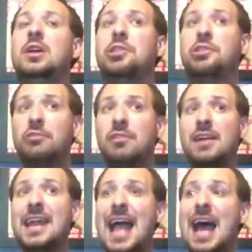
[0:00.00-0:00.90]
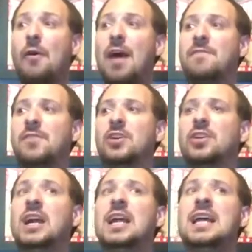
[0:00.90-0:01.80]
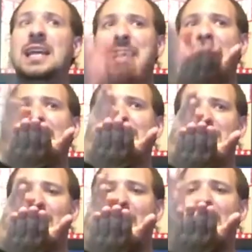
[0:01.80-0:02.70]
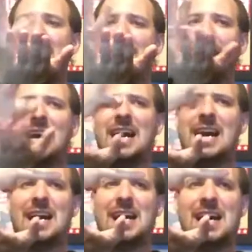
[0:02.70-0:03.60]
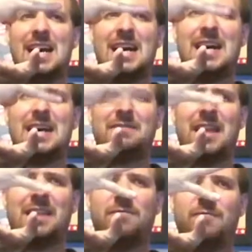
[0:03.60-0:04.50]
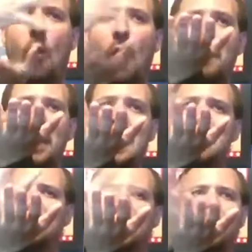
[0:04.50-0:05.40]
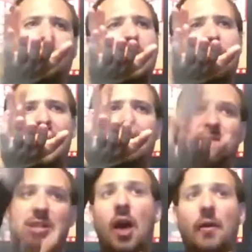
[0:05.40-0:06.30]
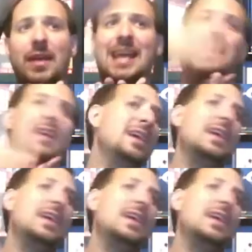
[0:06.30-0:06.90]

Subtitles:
3, however, is like 4 beams or 3 beams going it.